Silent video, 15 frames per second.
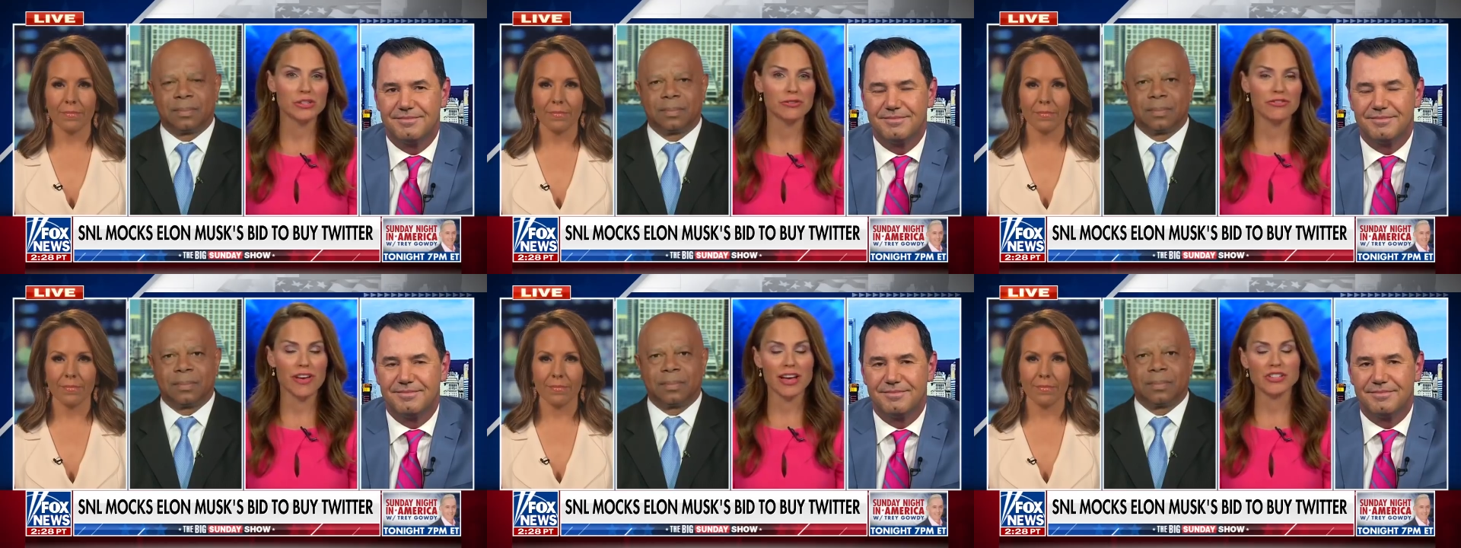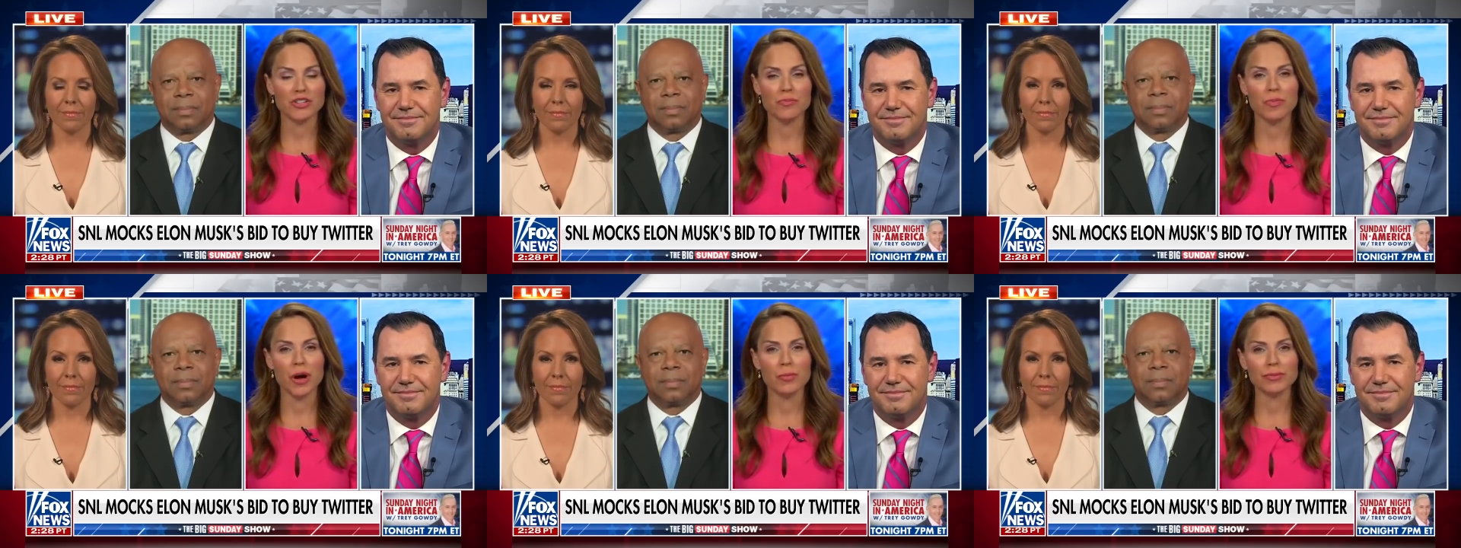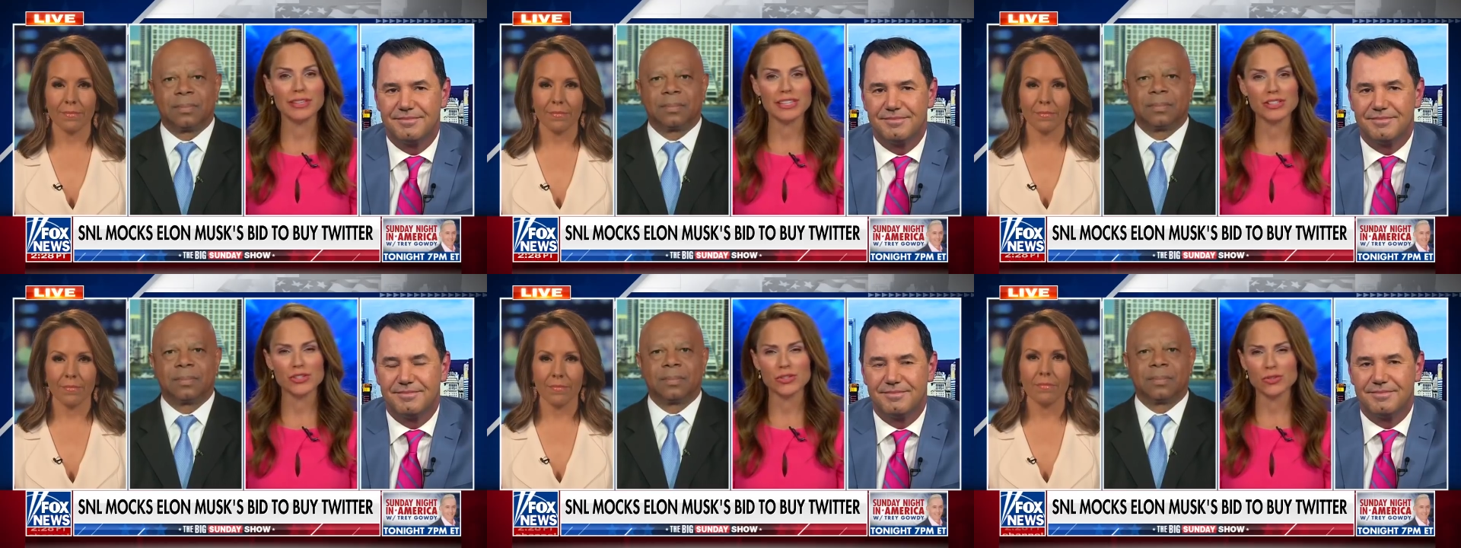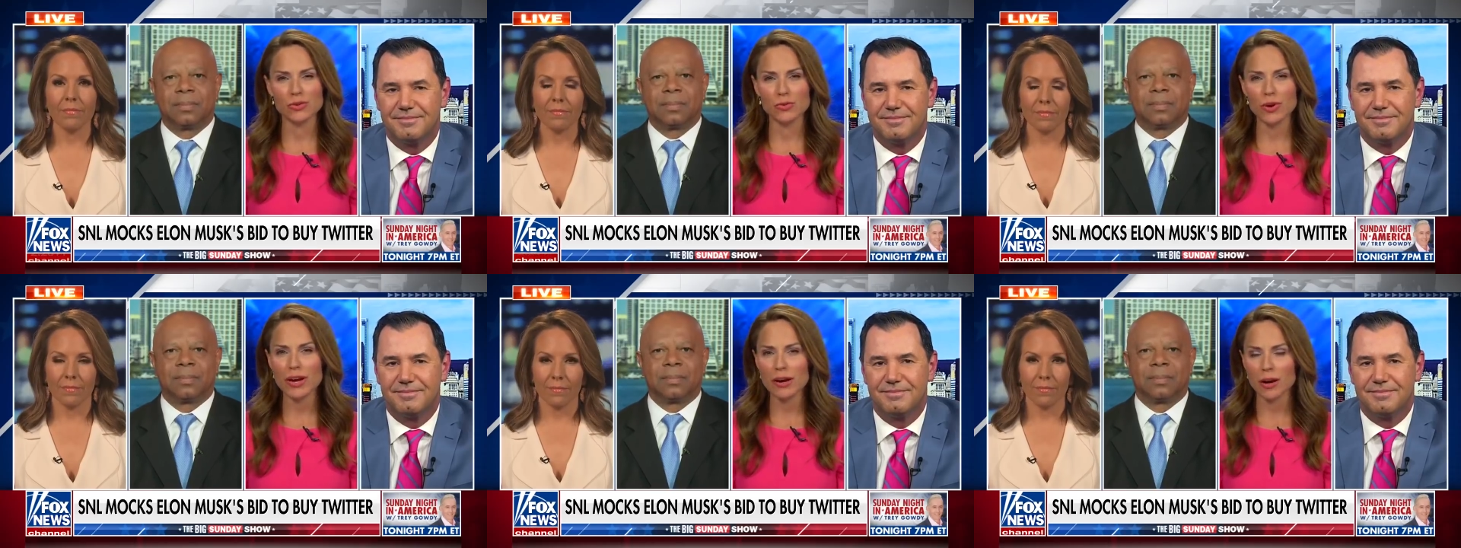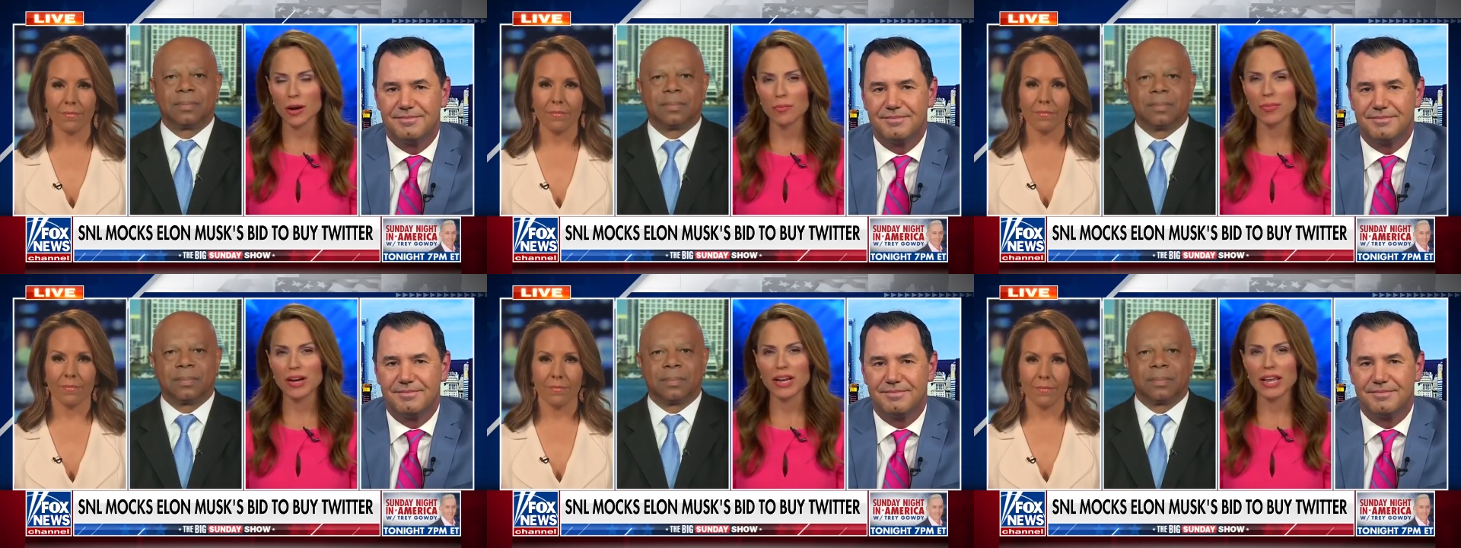Speaker 1: a de facto public
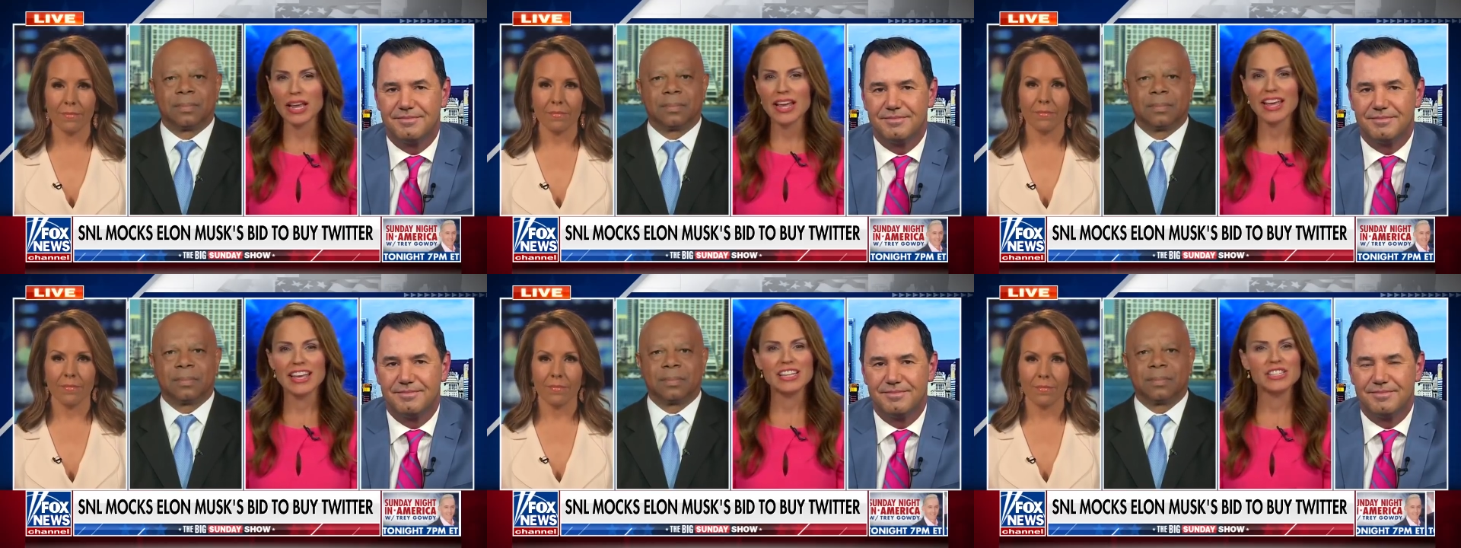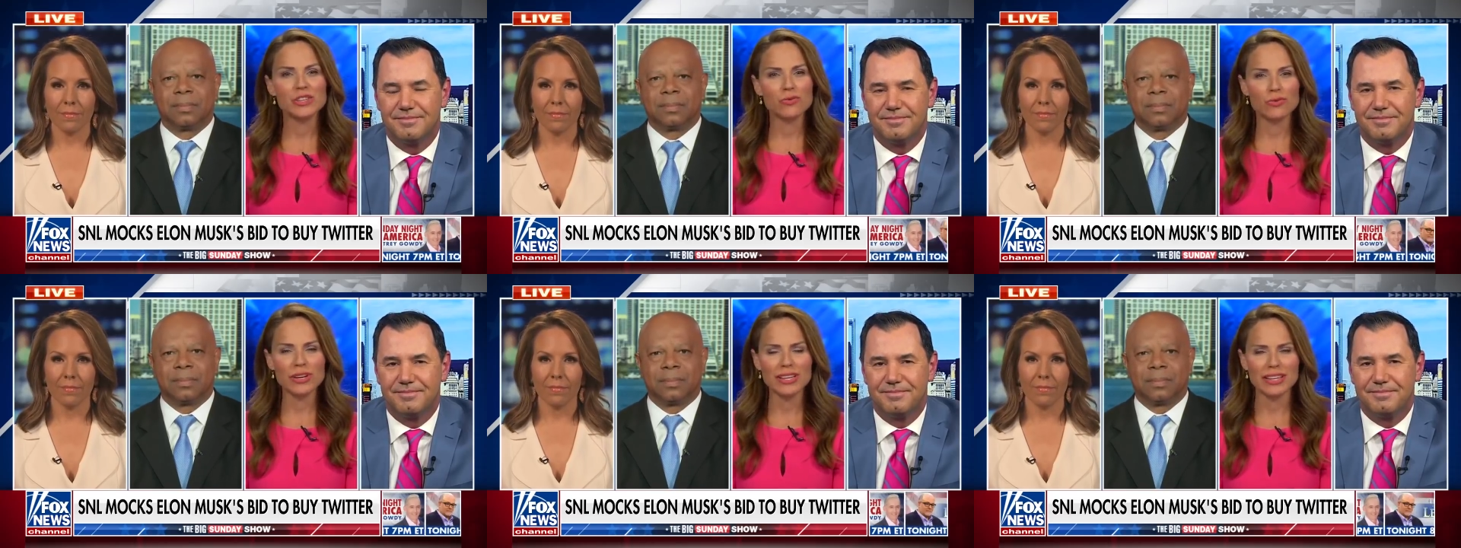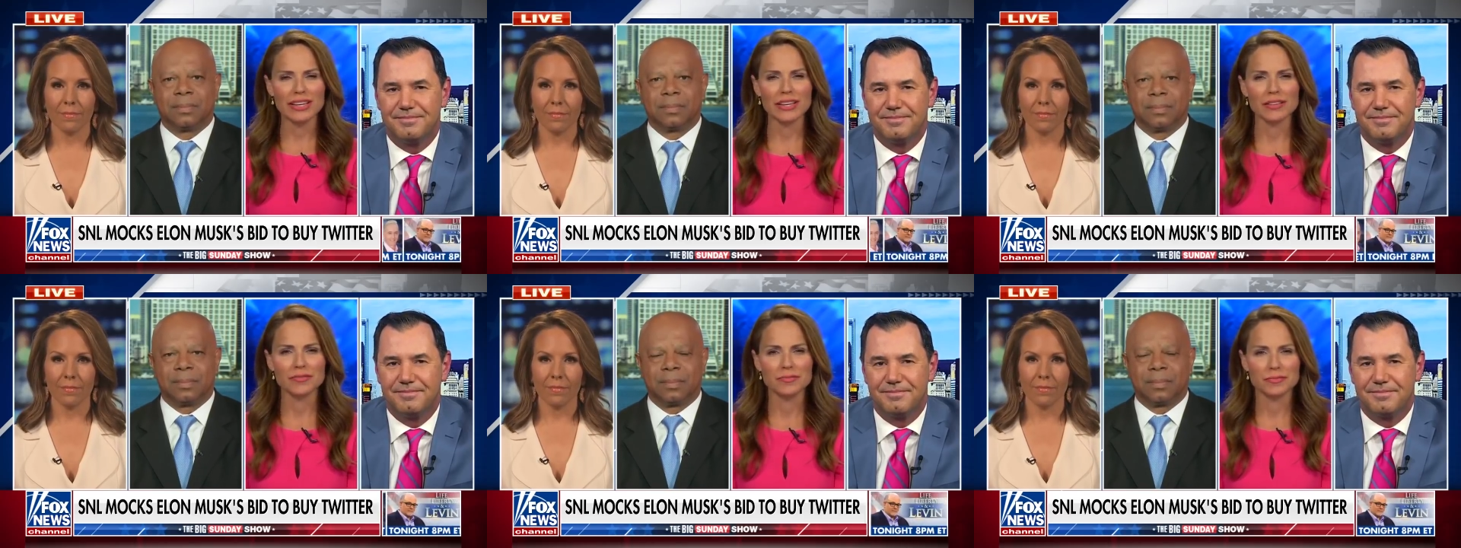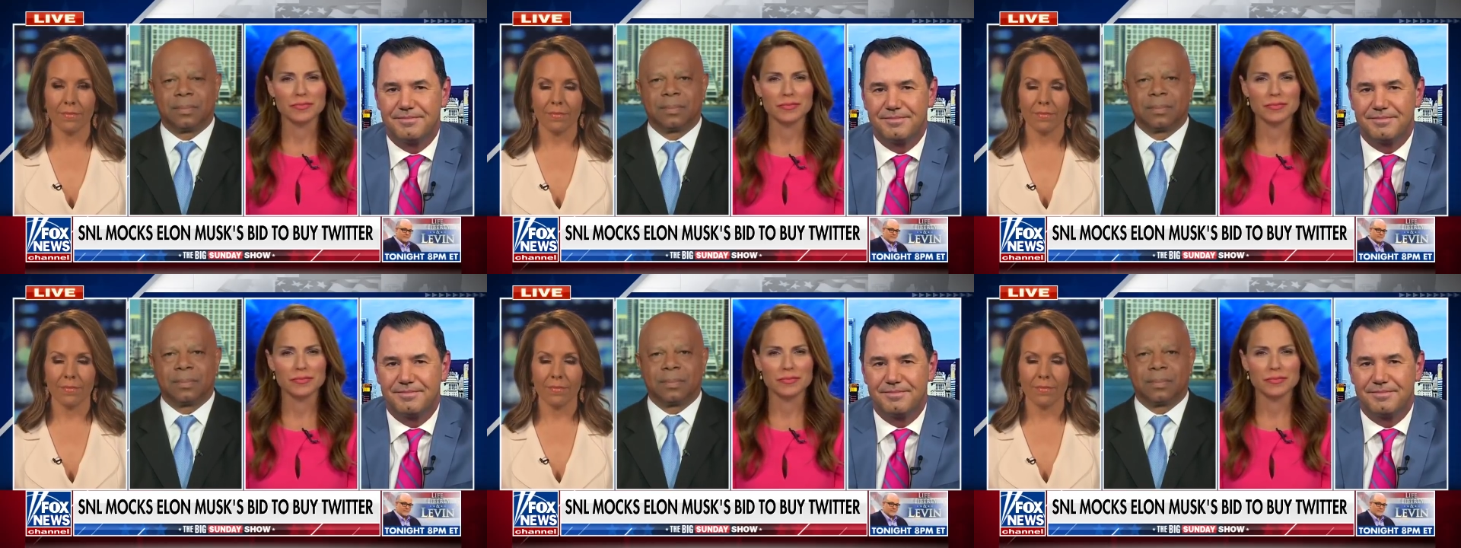square, but is it really?